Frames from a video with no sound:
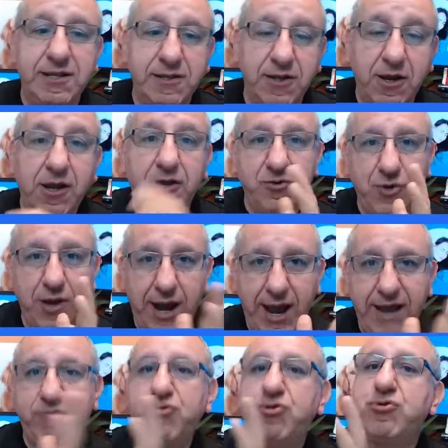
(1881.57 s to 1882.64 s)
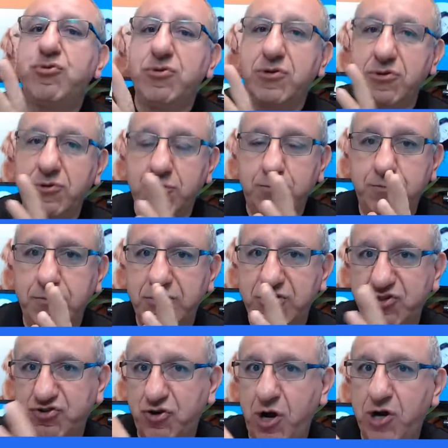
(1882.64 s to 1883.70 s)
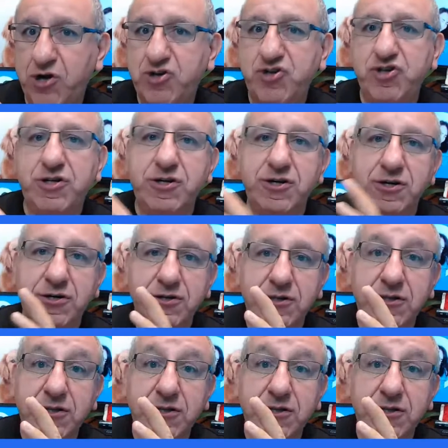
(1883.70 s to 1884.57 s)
And you have to structure